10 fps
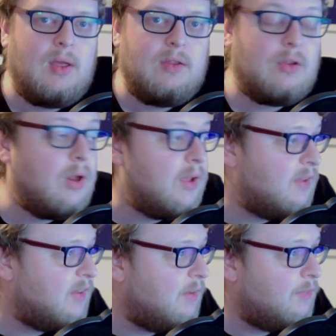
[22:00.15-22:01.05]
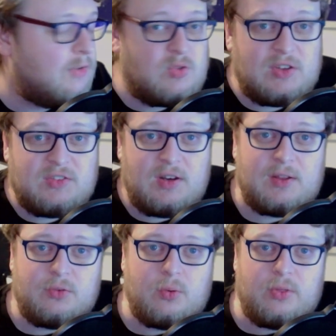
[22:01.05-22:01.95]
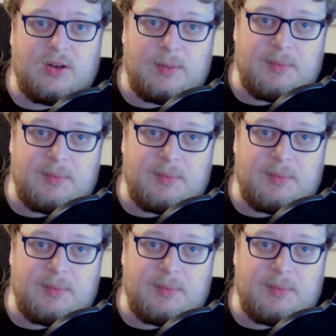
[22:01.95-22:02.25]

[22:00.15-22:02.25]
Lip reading: So like I say, if you're interested in that sort of thing, let me